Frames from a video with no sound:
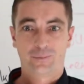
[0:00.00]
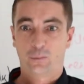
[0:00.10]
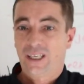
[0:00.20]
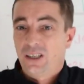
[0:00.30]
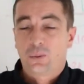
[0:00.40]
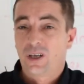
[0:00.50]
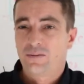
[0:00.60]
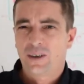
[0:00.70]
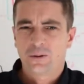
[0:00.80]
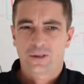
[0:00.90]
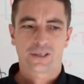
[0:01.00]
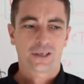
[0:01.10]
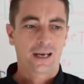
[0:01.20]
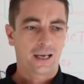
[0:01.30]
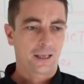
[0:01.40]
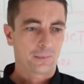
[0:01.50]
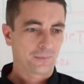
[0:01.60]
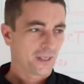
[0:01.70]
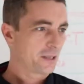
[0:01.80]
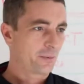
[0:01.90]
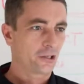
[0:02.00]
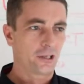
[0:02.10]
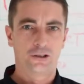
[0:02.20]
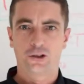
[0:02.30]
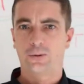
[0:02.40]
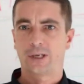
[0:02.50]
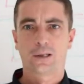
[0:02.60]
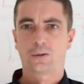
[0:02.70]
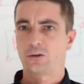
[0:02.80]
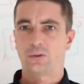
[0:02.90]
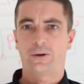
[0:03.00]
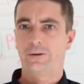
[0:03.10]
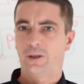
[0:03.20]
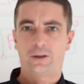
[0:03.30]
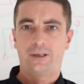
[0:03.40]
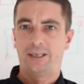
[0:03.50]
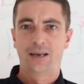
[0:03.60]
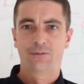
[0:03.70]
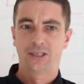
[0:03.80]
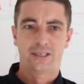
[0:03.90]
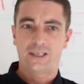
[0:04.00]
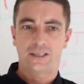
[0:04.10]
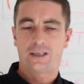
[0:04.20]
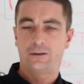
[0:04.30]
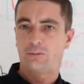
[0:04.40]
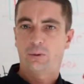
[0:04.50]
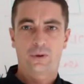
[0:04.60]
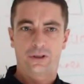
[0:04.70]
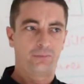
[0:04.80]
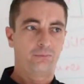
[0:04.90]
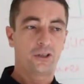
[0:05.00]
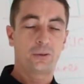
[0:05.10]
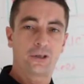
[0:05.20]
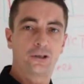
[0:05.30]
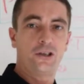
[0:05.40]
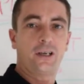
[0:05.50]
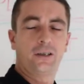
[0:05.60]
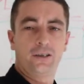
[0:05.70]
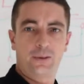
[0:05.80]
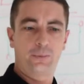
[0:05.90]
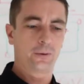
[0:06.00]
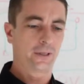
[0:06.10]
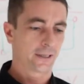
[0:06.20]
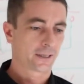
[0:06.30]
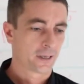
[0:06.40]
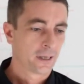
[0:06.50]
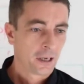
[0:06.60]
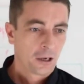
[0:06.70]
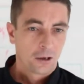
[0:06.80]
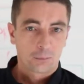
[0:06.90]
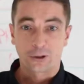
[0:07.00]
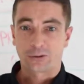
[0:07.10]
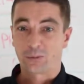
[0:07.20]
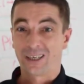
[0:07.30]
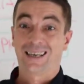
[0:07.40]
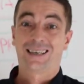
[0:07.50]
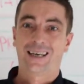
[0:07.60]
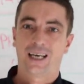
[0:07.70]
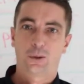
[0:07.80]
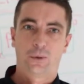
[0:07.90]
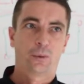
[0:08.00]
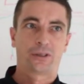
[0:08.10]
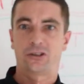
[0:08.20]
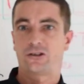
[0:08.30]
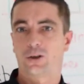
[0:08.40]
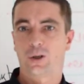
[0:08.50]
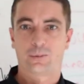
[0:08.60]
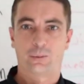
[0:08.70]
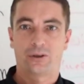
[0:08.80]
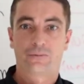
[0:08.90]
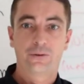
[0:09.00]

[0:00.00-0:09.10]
within 12 hours, especially during a launch period. Nearly every 6 hours, we want someone checking the support desk. But we want this job, we want